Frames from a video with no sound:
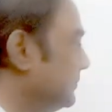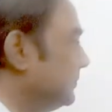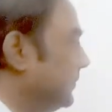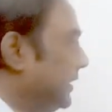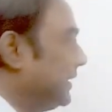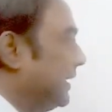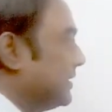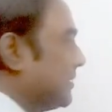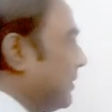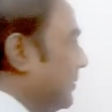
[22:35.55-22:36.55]

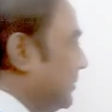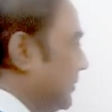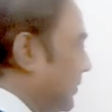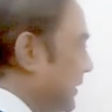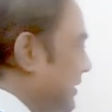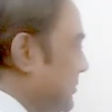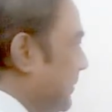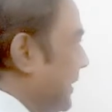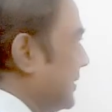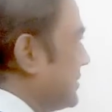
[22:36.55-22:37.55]
details about all these
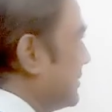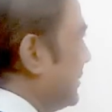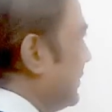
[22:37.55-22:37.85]
parts.